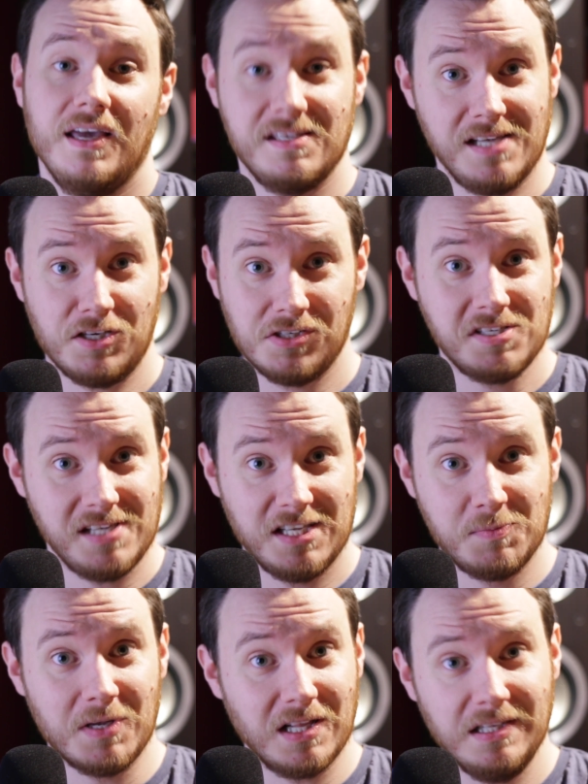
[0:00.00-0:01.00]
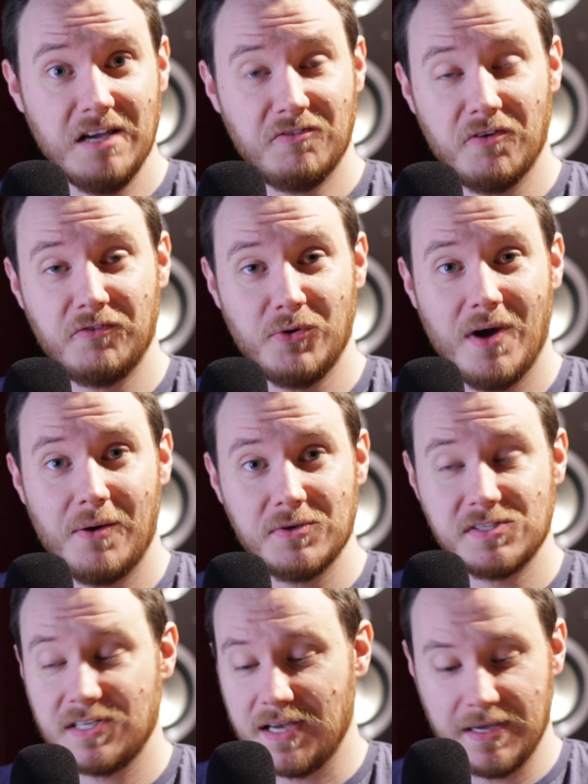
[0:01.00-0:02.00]
it's actually set to be clear for a few
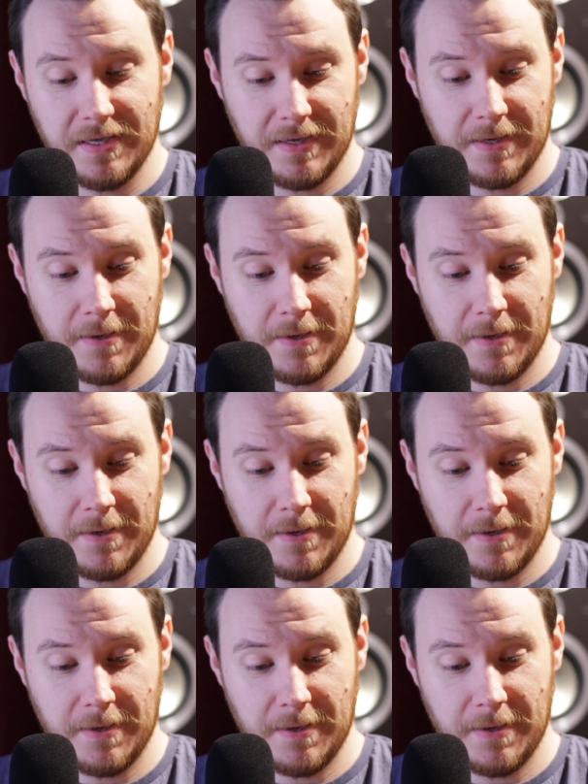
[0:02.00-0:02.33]
hours tonight.